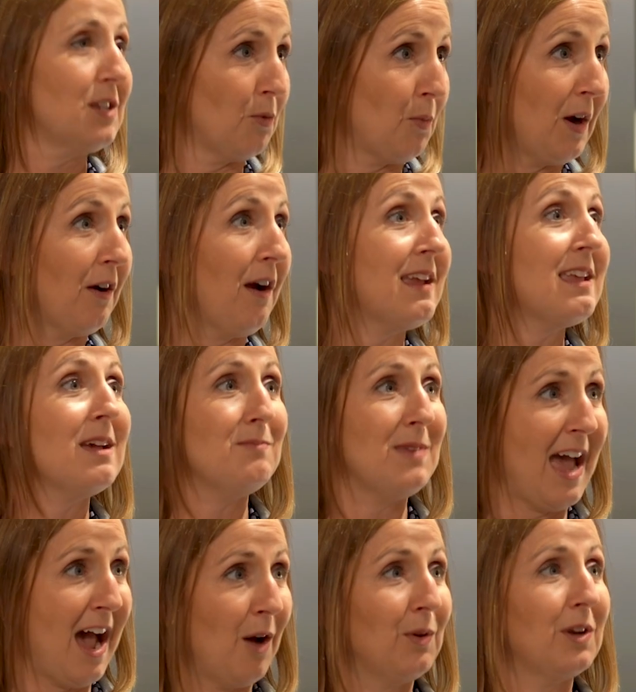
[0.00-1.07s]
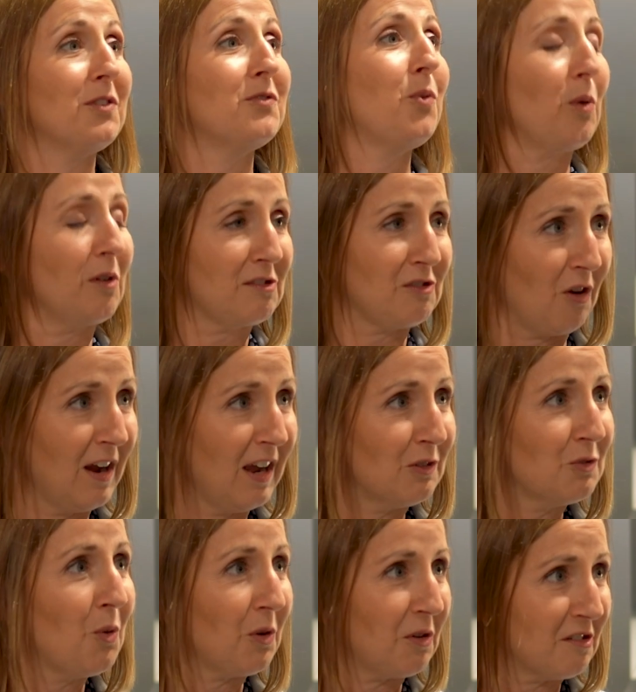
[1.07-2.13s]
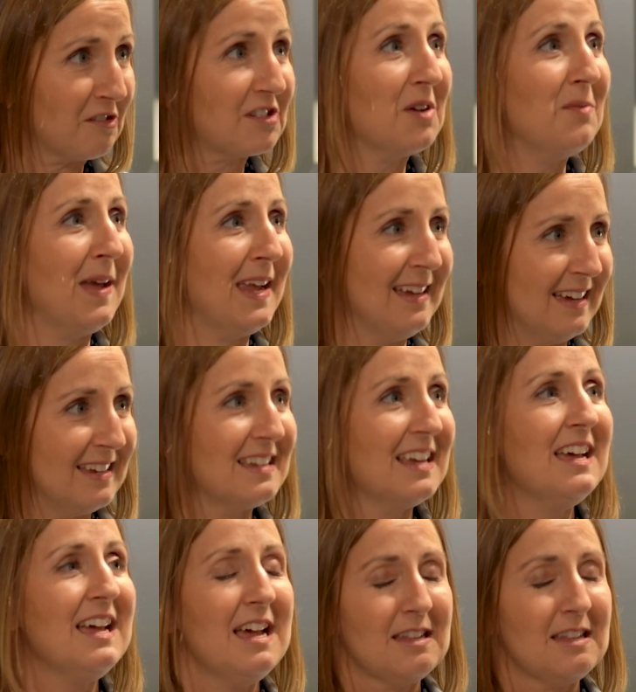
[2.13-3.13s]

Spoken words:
to where I am now at a 4-star headquarters command.